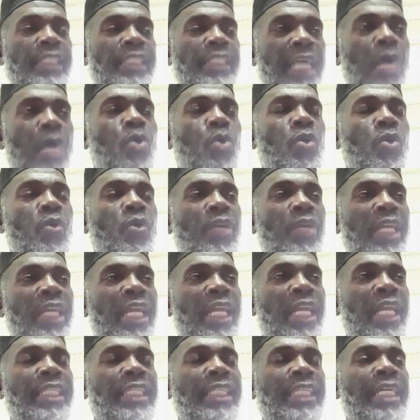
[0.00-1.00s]
Sahuc
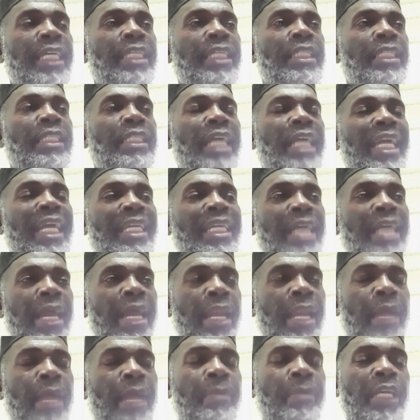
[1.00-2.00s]
releases a
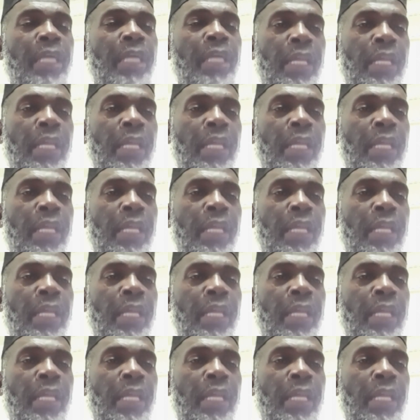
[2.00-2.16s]
dynamic